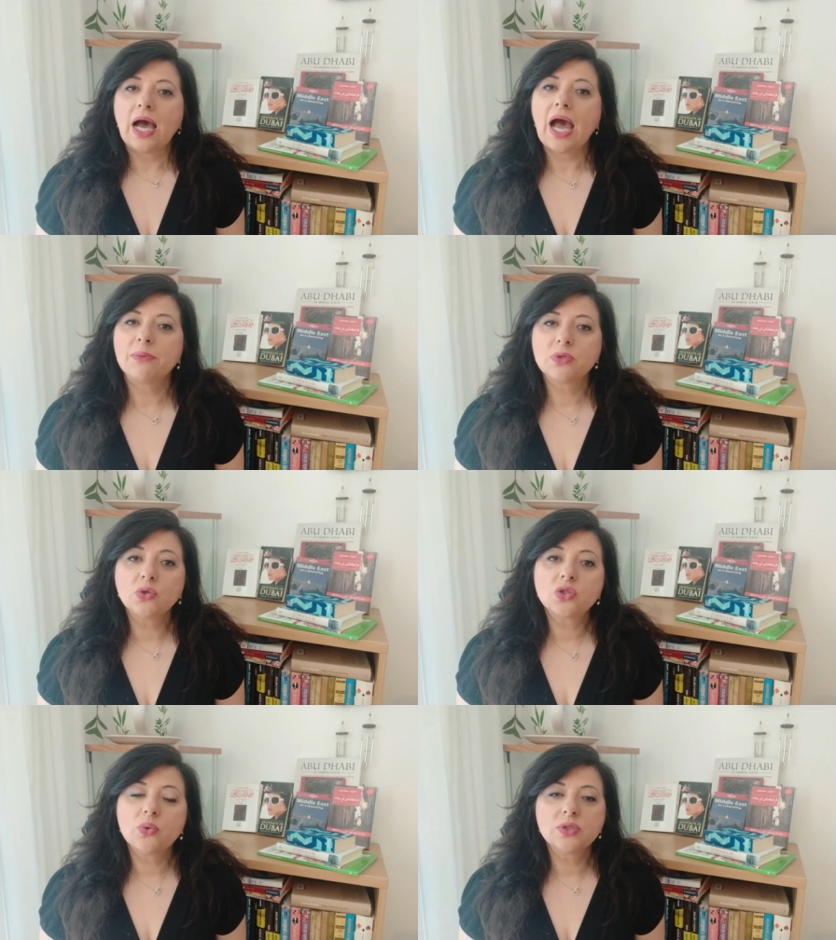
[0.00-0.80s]
I'm
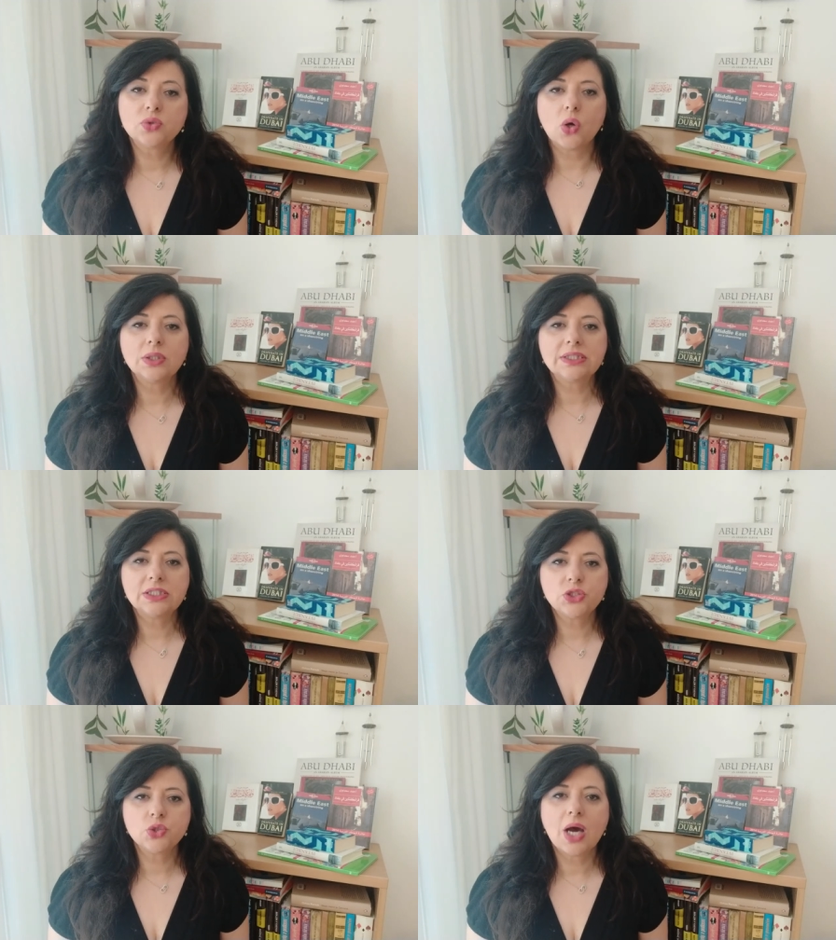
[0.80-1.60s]
not going to only
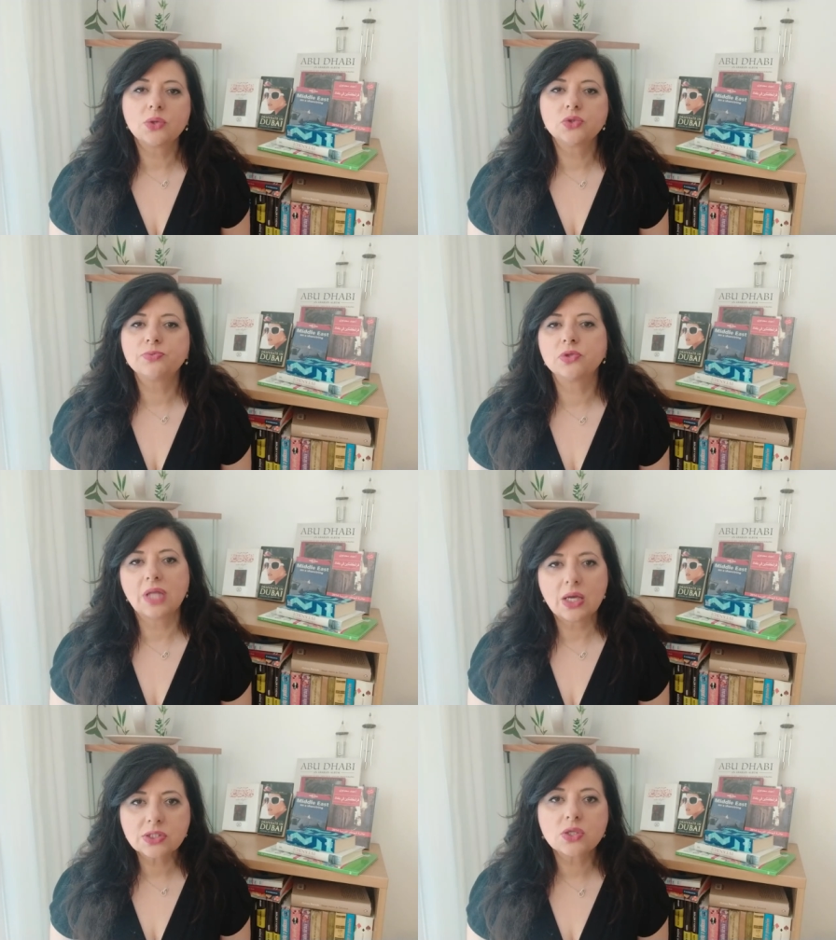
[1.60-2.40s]
teach you how to
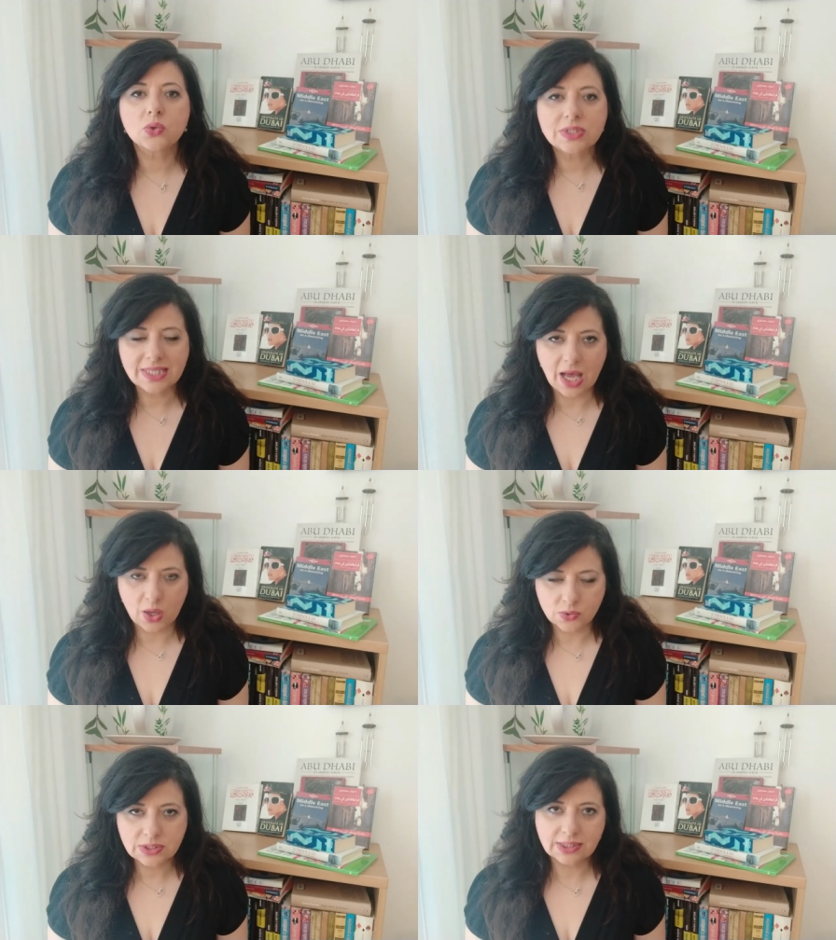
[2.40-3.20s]
pronounce those
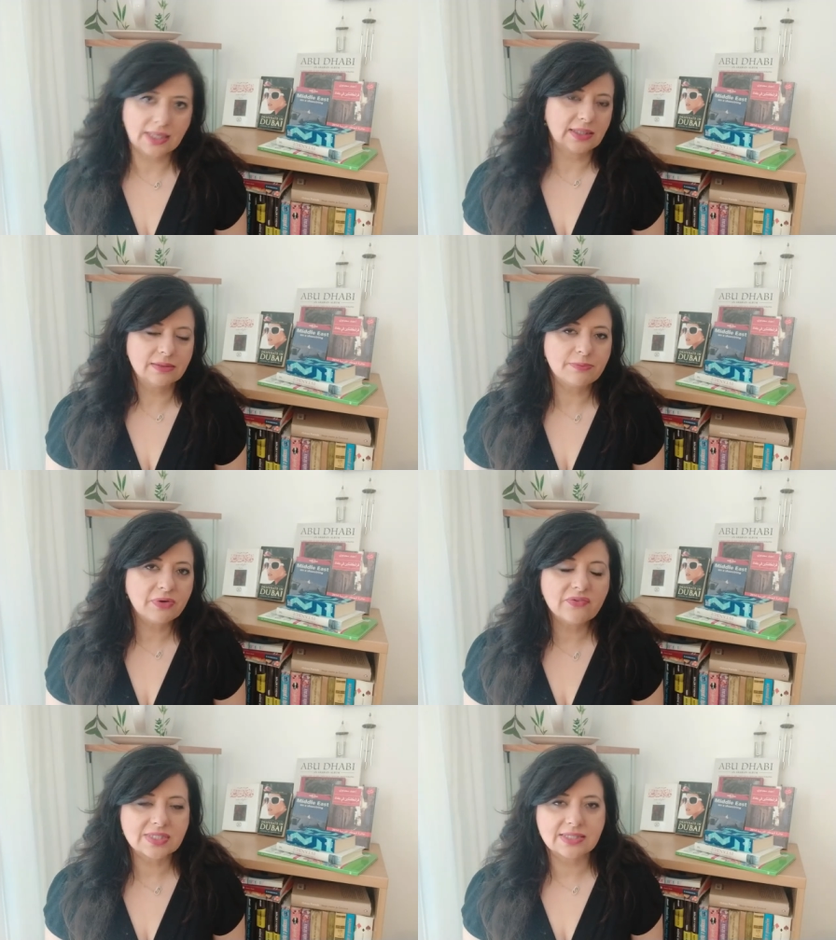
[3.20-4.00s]
sounds like in the
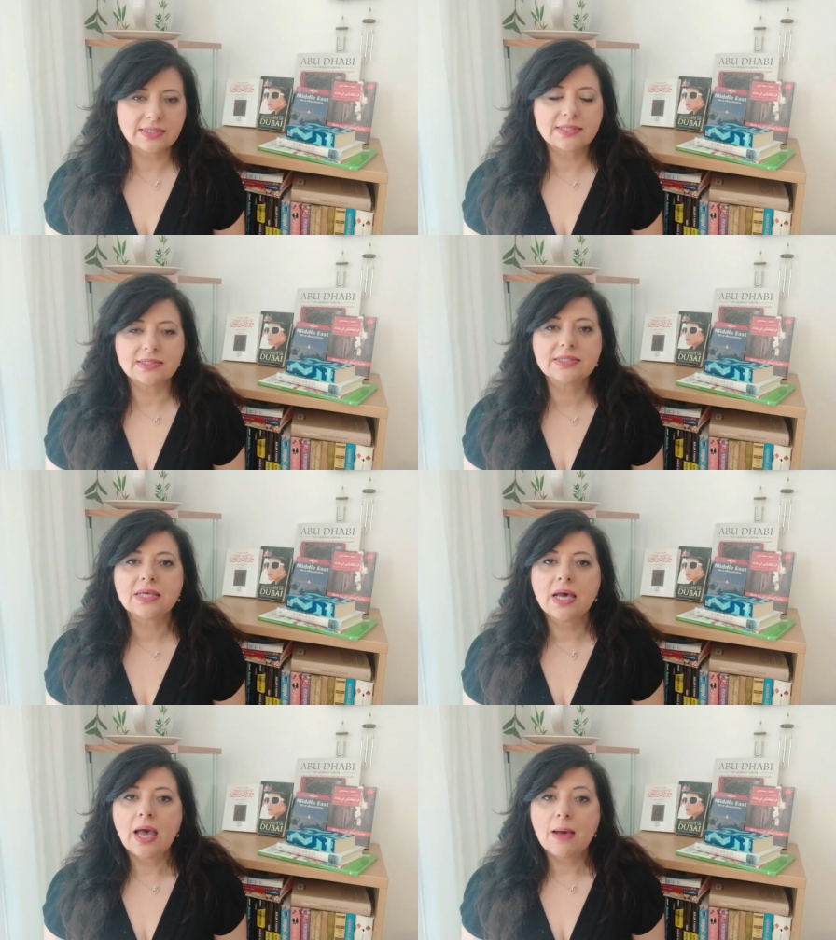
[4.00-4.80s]
previous
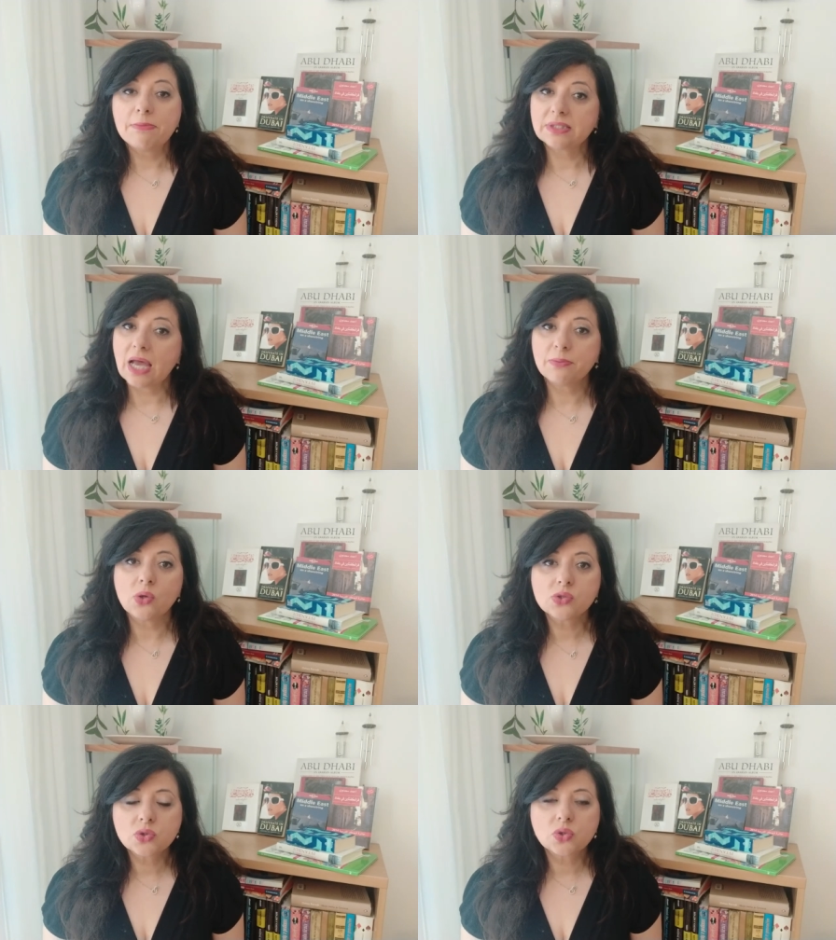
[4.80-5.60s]
lessons, but I'm also